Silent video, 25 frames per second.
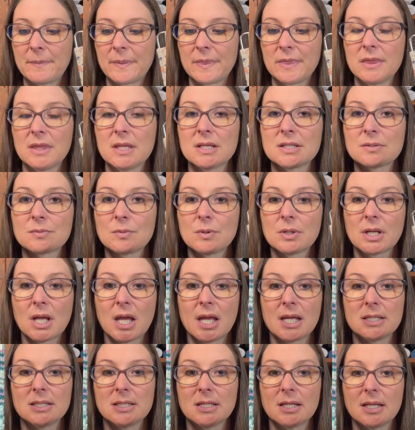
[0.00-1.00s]
This one I
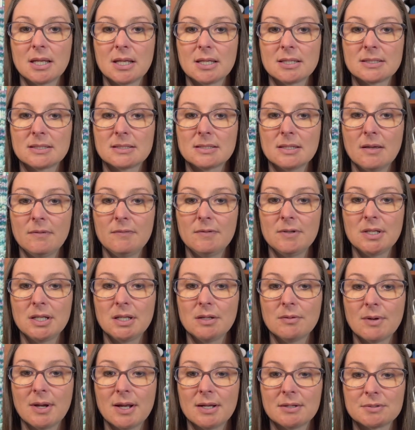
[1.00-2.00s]
did 70
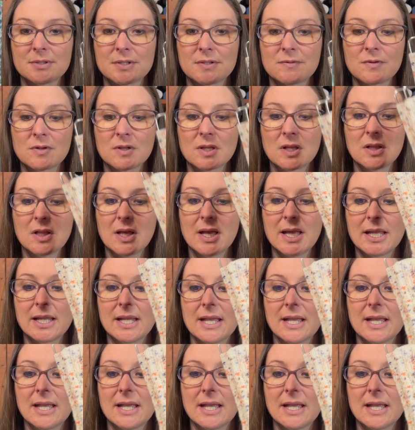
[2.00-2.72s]
rounds for the leg,